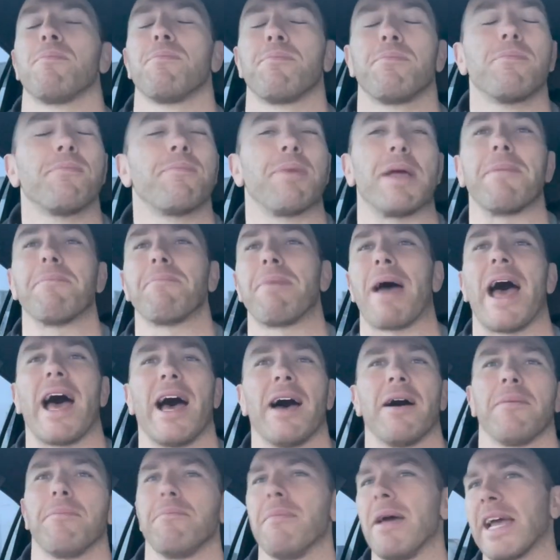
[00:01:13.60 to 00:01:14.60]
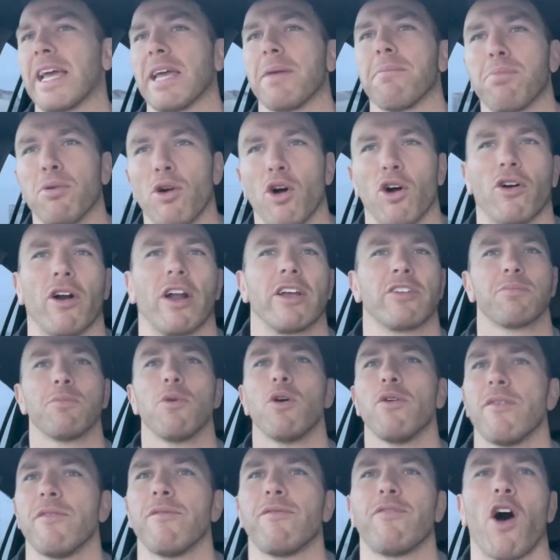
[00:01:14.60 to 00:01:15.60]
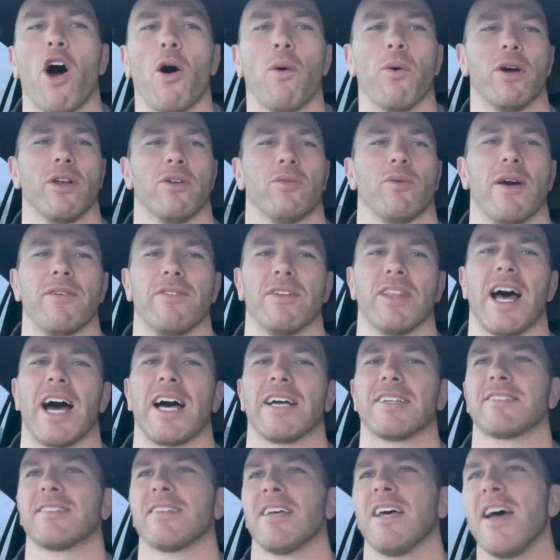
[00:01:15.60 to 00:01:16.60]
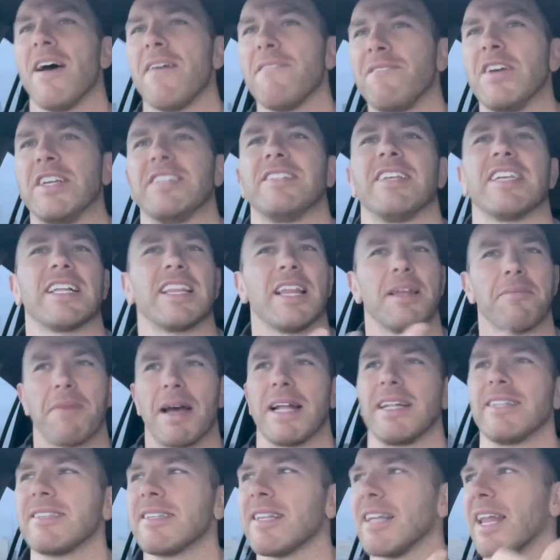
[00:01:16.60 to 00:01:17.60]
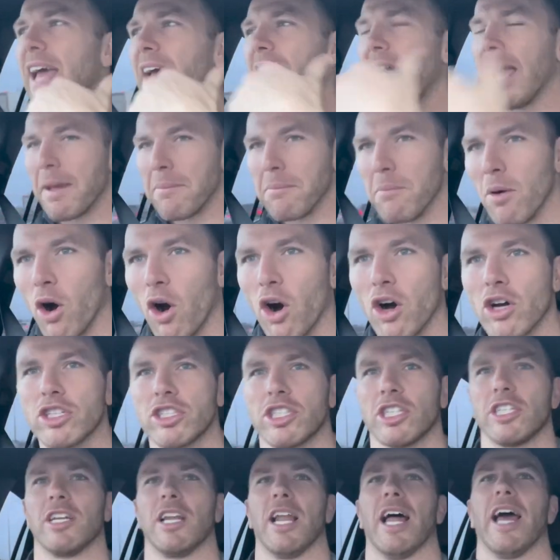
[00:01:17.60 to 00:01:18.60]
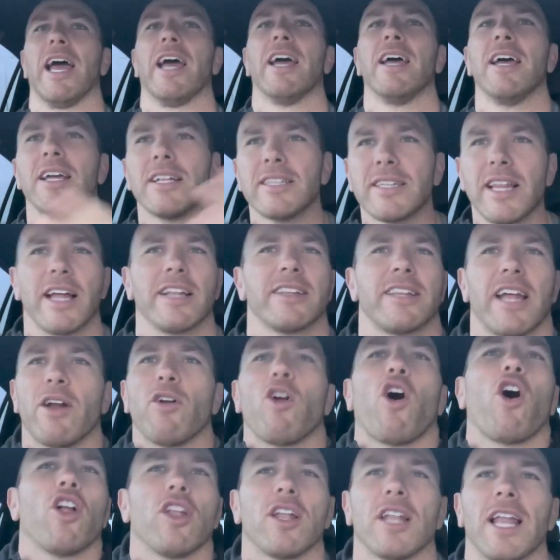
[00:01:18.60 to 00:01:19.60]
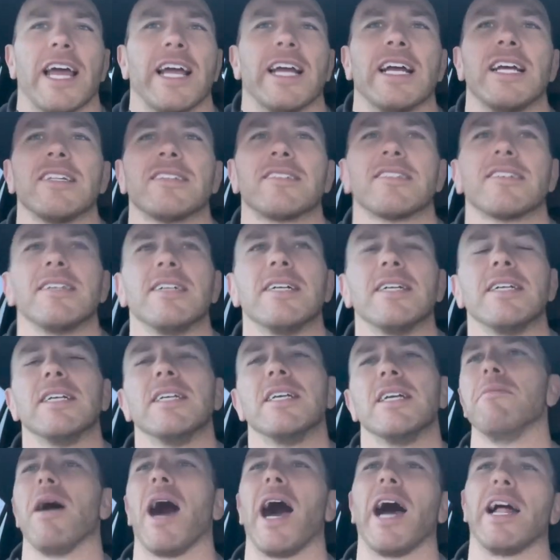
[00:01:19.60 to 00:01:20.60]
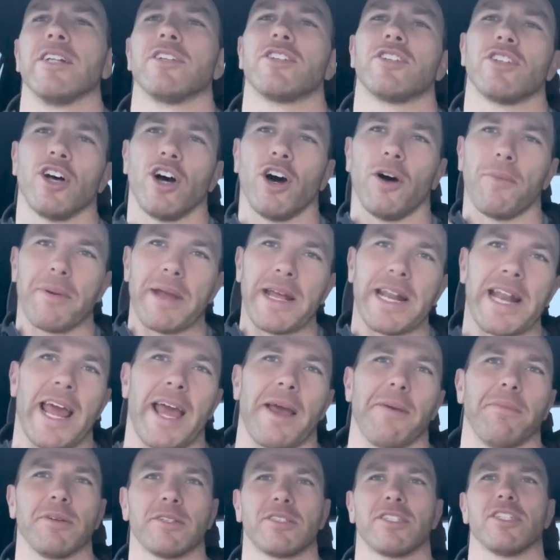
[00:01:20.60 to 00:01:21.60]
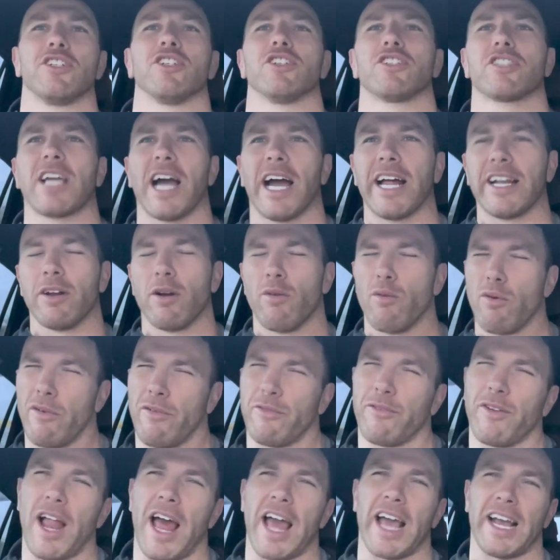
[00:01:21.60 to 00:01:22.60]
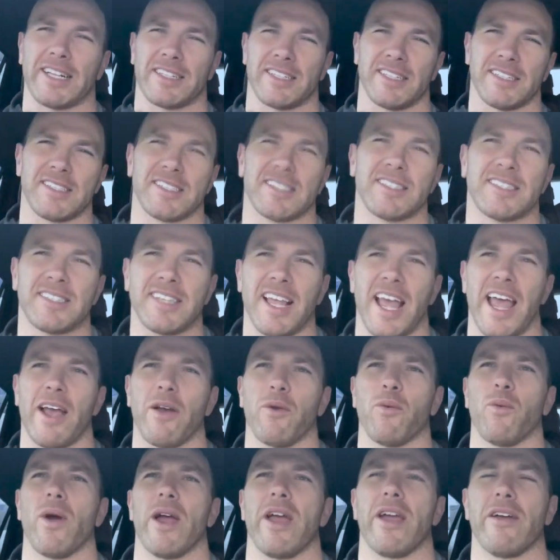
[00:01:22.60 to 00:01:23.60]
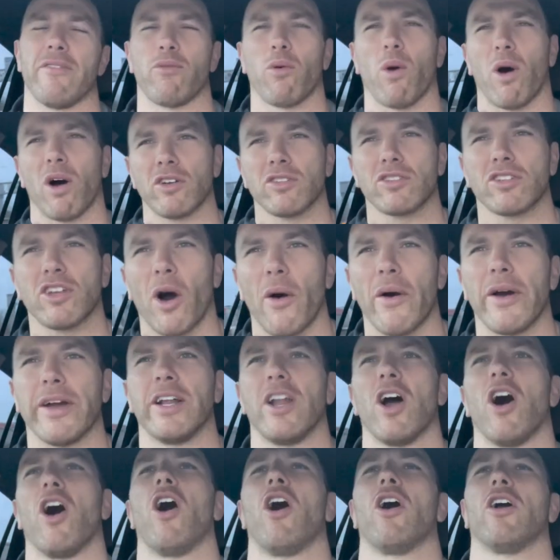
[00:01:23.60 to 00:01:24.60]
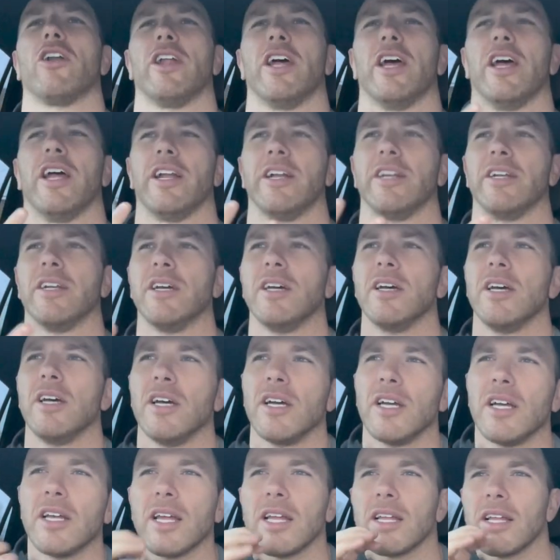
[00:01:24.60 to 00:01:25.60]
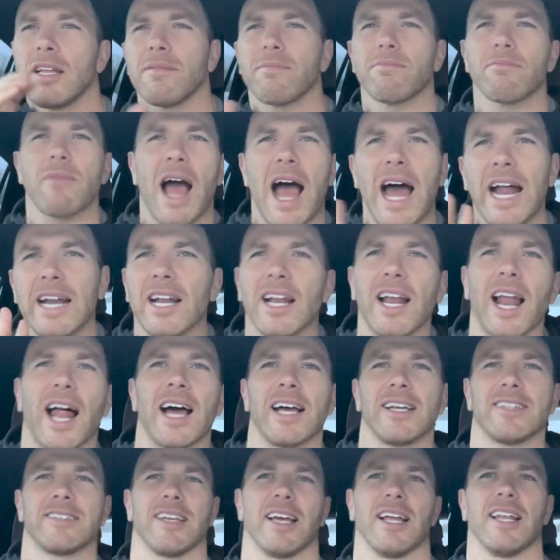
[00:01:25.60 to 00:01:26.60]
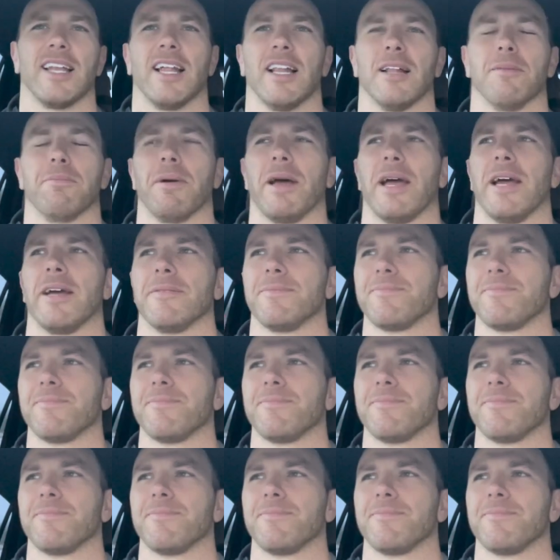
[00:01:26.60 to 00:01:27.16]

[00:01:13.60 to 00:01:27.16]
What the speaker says: being better, making progress, moving forward, whether that's physically, mentally, emotionally, they're all linked. And so being able to just kind of reflect and sit with what's going on and analyze it a little bit.